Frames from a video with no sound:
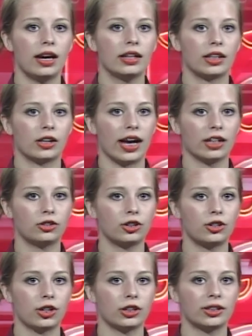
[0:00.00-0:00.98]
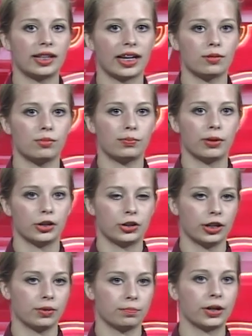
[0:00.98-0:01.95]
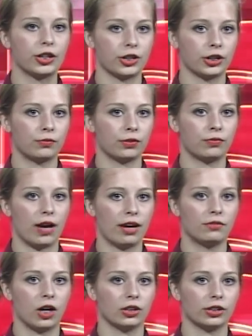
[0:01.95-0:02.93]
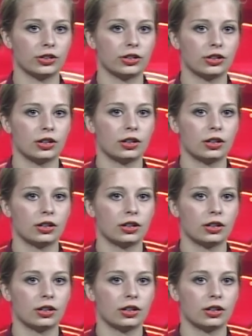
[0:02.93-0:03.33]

There are extra shirts that can be purchased for $5.